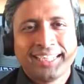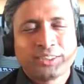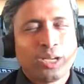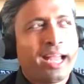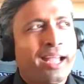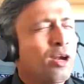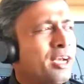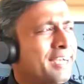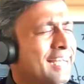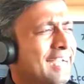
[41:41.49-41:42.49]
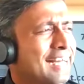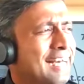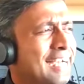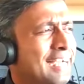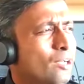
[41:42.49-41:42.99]
So I already had
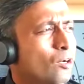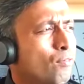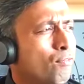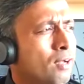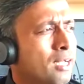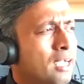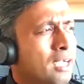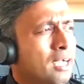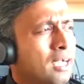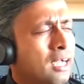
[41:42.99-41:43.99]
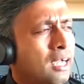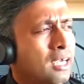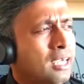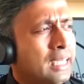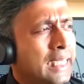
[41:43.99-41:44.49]
an idea of
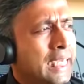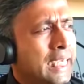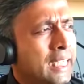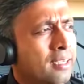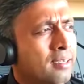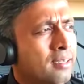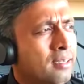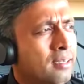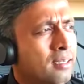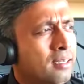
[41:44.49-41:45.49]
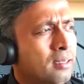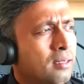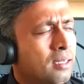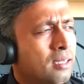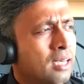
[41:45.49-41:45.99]
creating
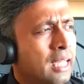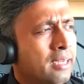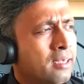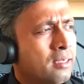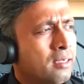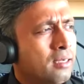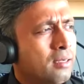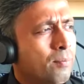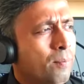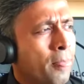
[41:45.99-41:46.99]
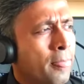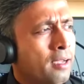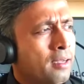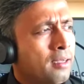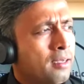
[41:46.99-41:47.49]
like a
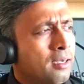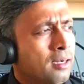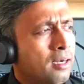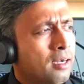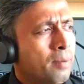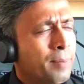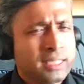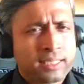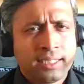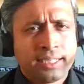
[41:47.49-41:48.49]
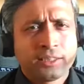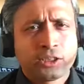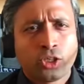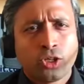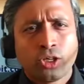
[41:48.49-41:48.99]

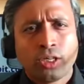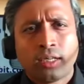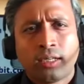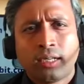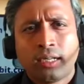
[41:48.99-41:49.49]
presentation on